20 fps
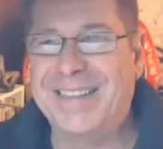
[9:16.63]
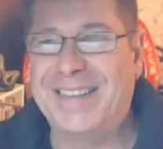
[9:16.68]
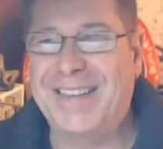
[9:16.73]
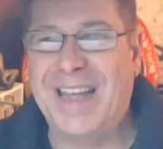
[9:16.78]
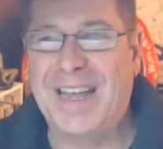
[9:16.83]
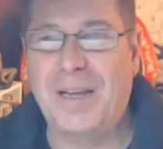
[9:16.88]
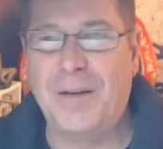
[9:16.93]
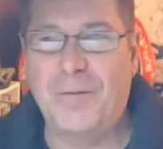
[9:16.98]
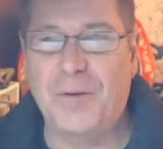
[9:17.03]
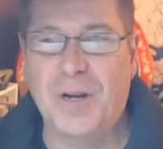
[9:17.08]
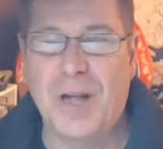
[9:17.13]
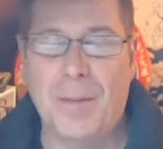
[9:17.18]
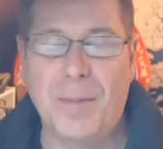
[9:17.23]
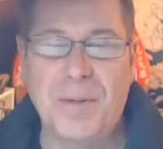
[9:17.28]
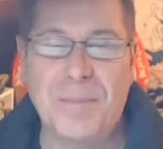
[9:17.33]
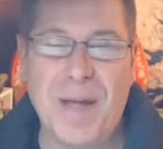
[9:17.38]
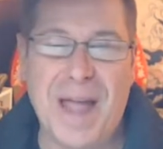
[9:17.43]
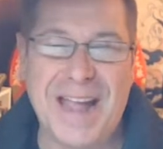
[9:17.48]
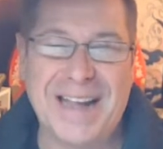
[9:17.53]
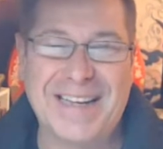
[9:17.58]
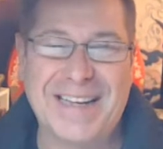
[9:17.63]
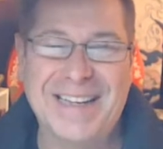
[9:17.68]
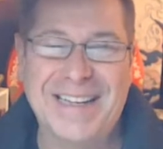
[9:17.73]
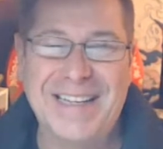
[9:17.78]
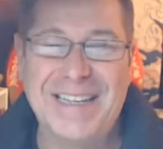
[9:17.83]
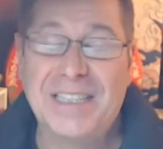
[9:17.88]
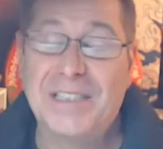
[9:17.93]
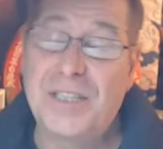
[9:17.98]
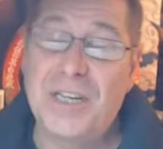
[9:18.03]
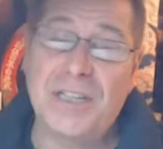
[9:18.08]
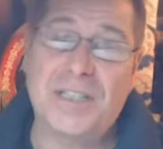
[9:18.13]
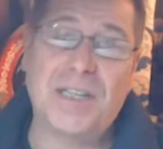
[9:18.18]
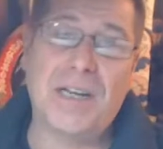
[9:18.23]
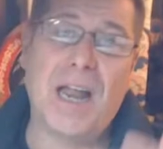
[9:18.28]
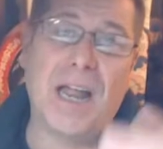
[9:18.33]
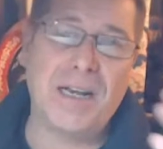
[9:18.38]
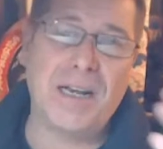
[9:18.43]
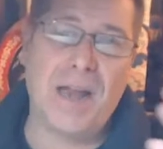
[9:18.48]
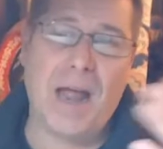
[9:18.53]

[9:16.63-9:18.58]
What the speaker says: Thank you for coming back. See you tonight.